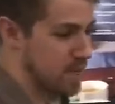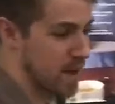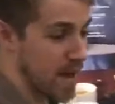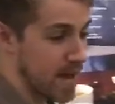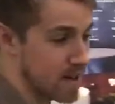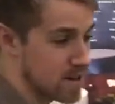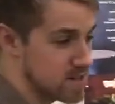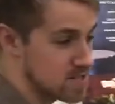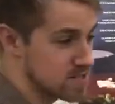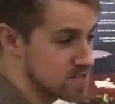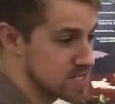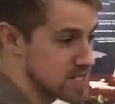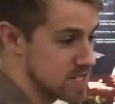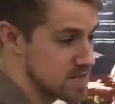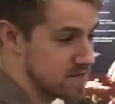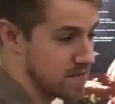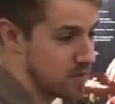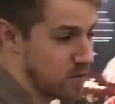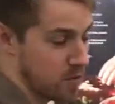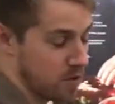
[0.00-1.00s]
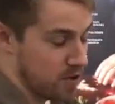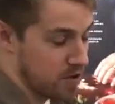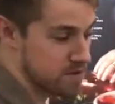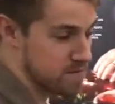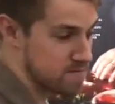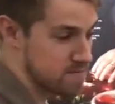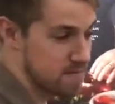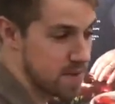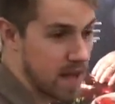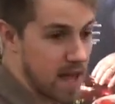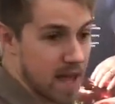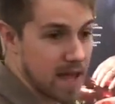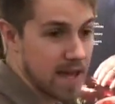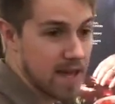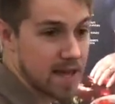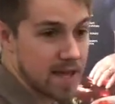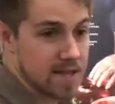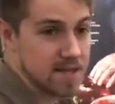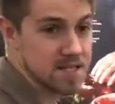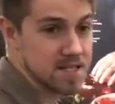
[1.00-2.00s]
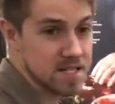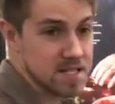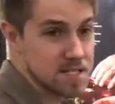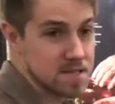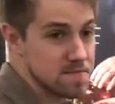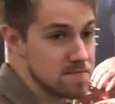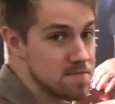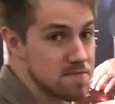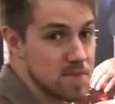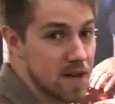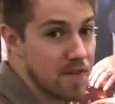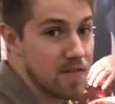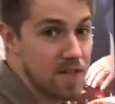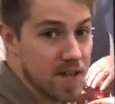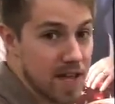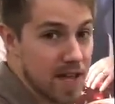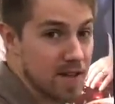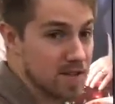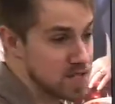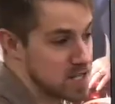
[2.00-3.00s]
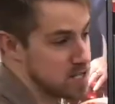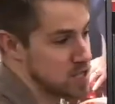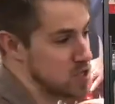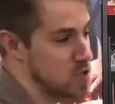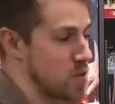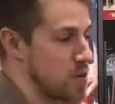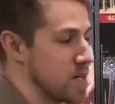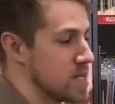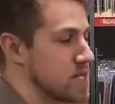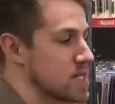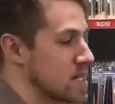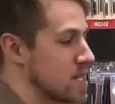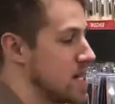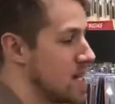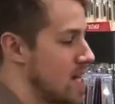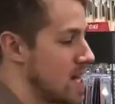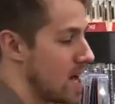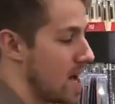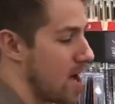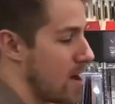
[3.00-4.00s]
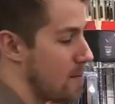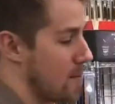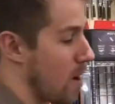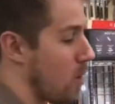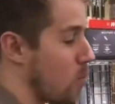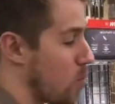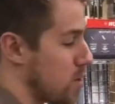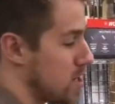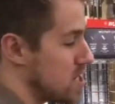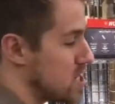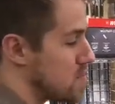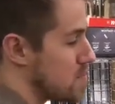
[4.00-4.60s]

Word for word: batters and for eggs and else Um, a wooden